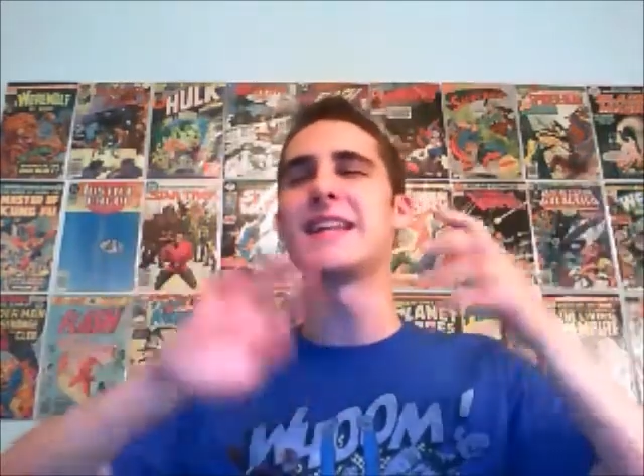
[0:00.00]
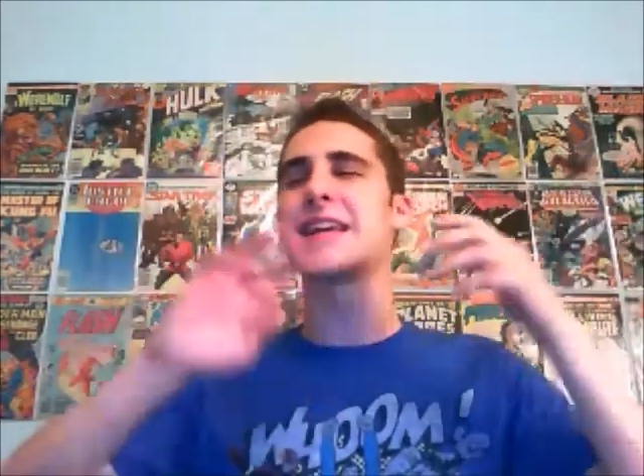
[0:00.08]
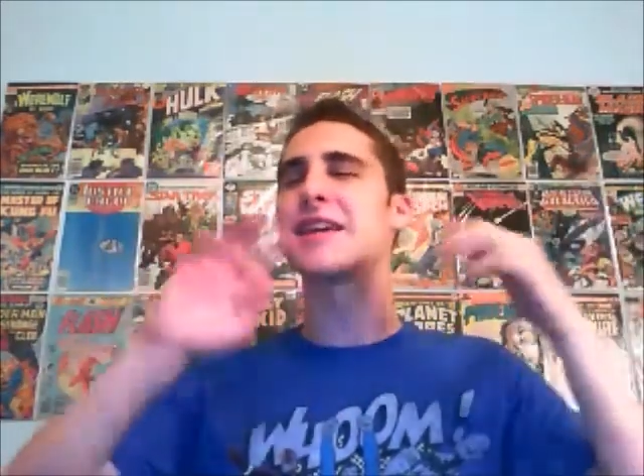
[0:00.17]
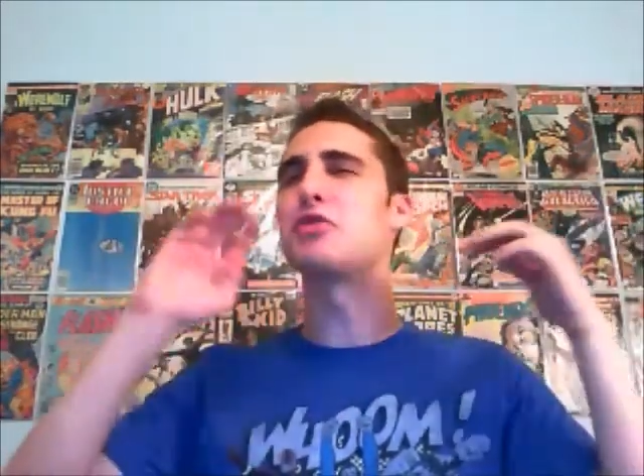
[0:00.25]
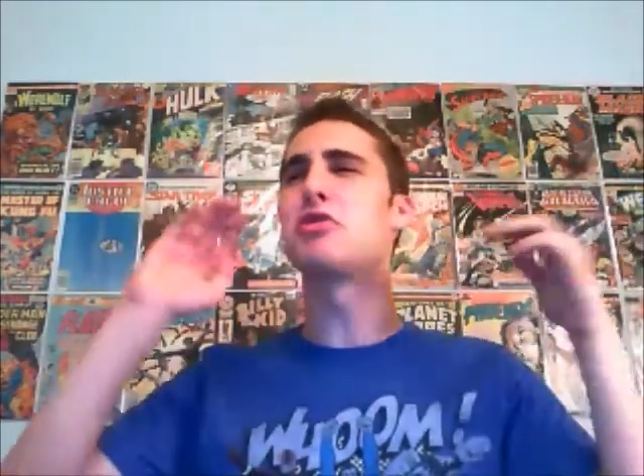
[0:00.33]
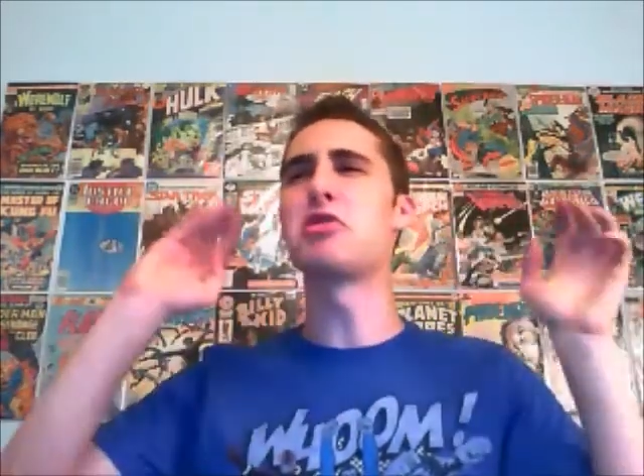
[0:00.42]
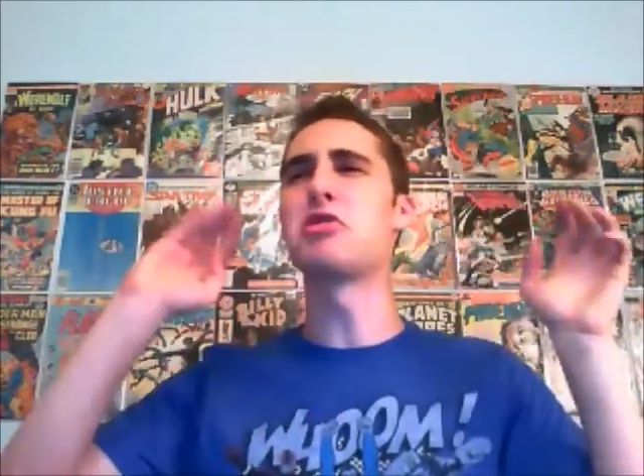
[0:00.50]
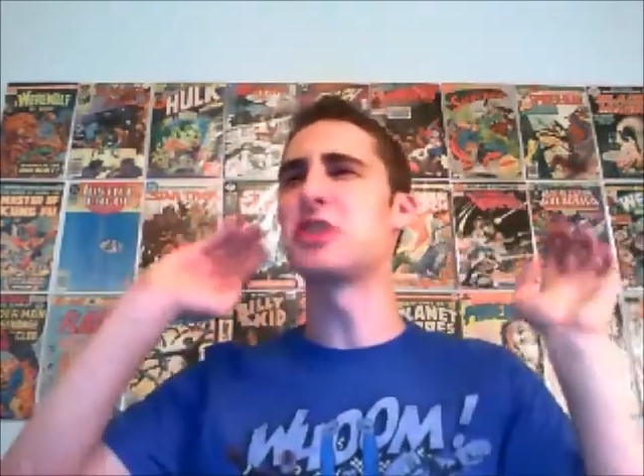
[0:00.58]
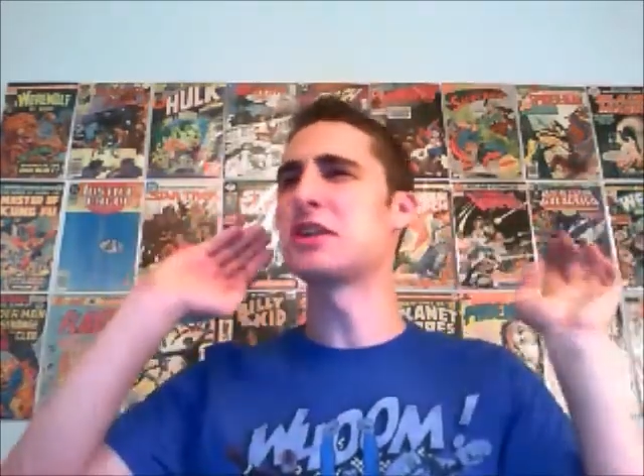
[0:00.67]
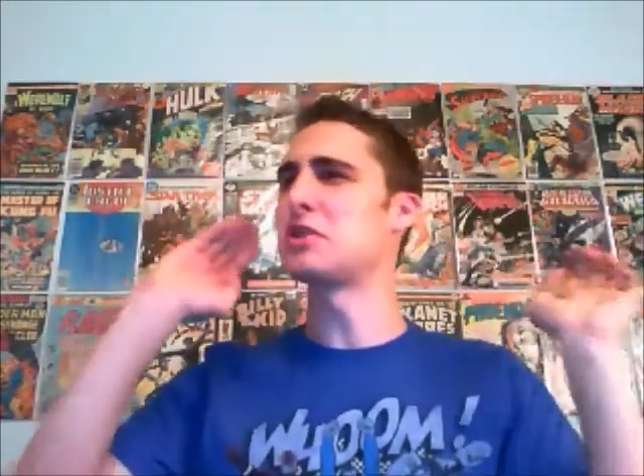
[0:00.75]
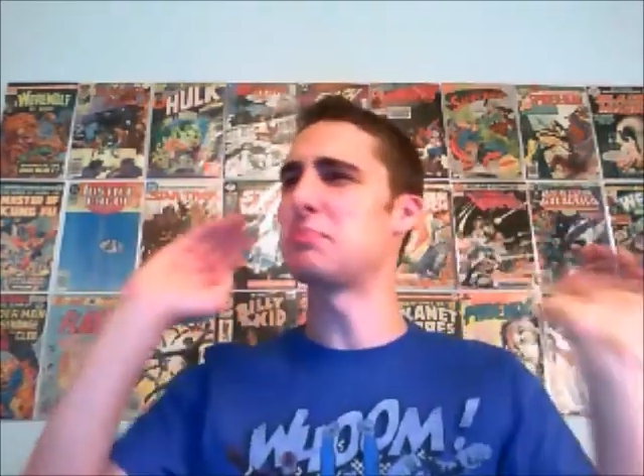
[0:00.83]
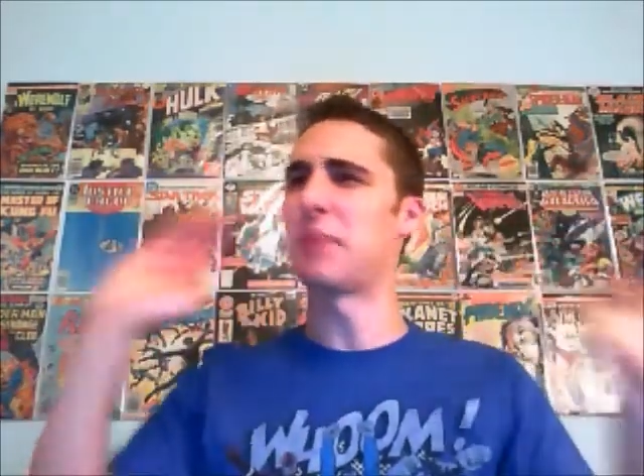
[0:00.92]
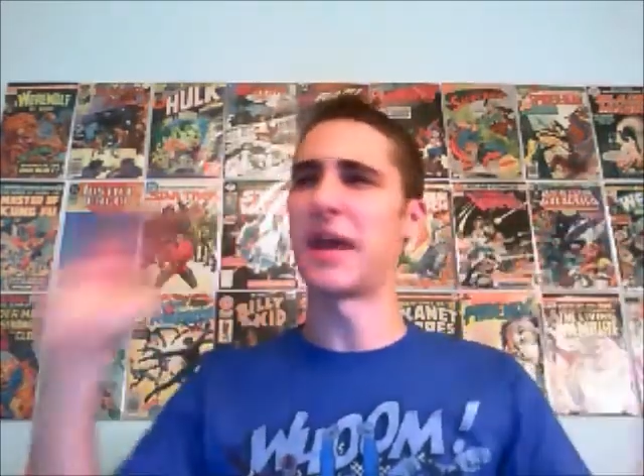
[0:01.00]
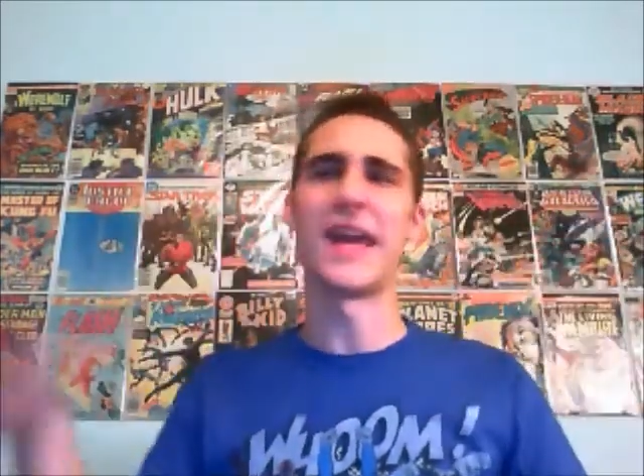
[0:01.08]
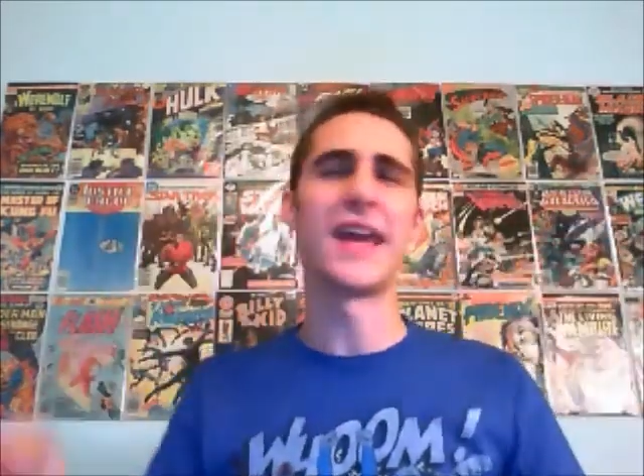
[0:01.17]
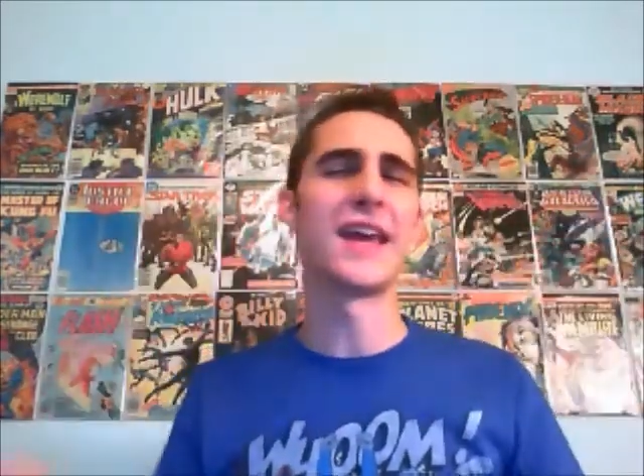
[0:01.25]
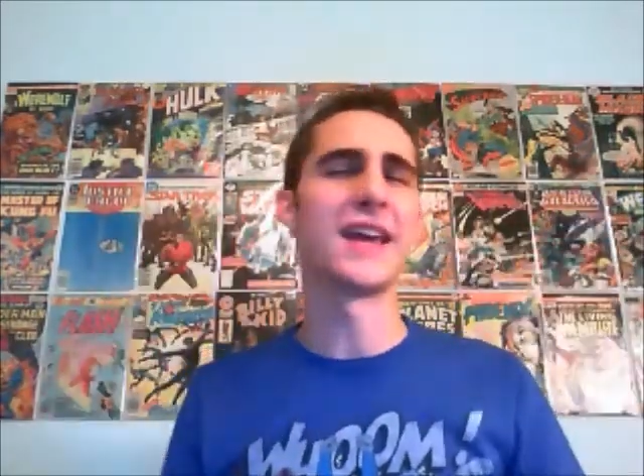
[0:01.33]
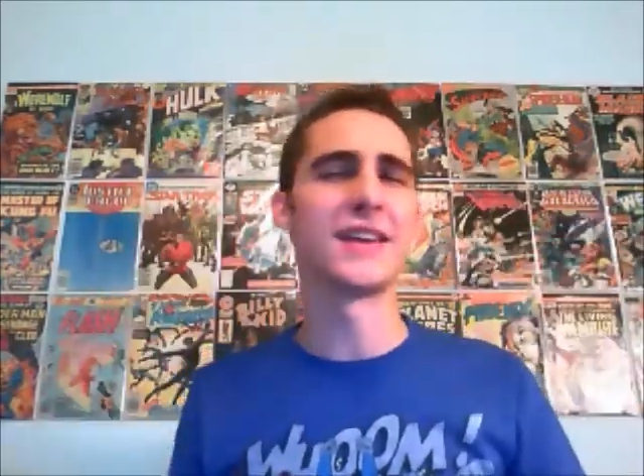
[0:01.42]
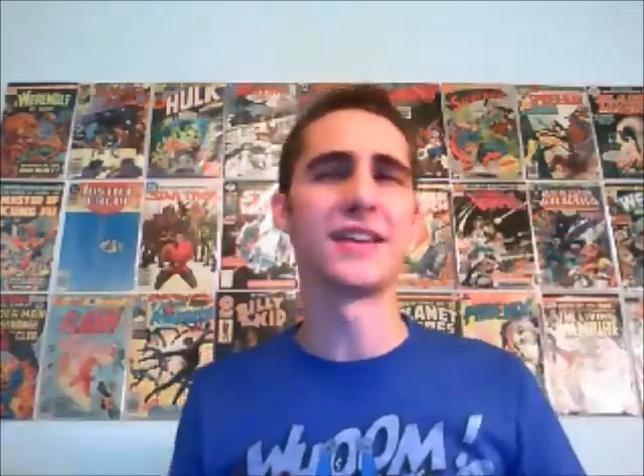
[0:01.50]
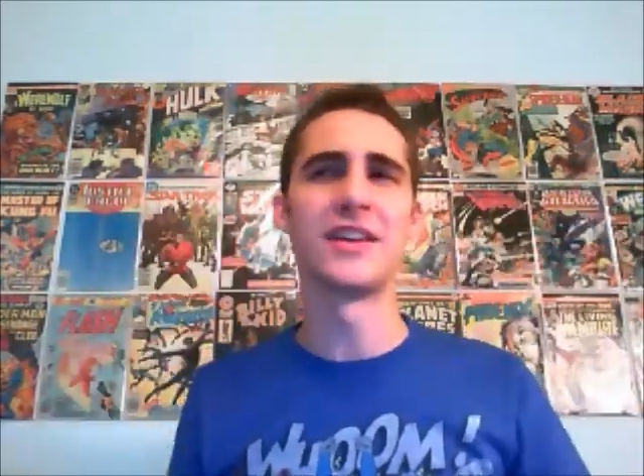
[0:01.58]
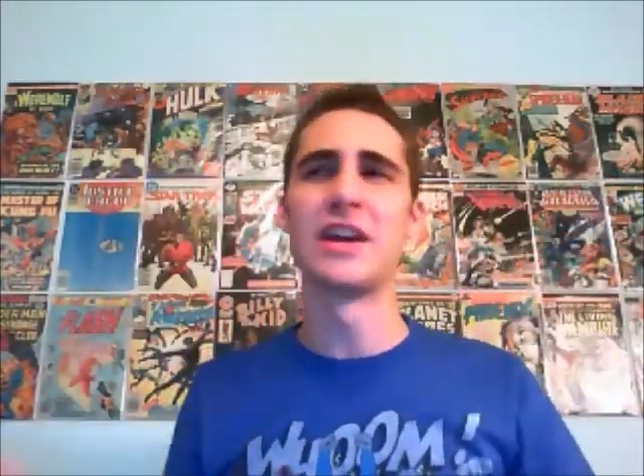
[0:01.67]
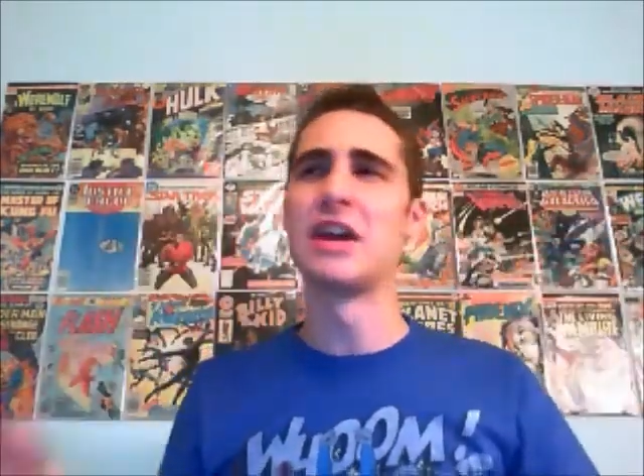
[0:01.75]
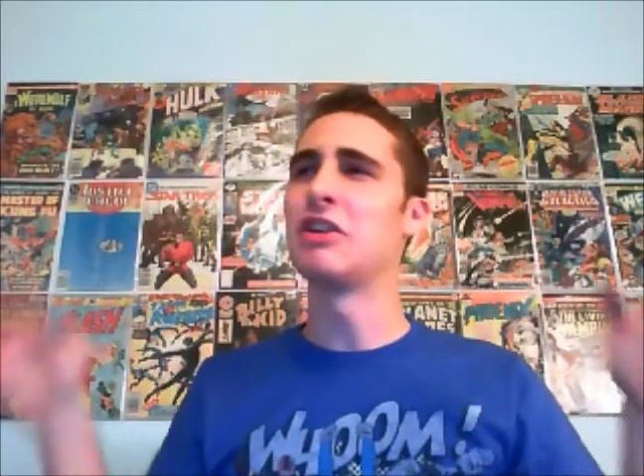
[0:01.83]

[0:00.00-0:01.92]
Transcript: like you go to like Japan,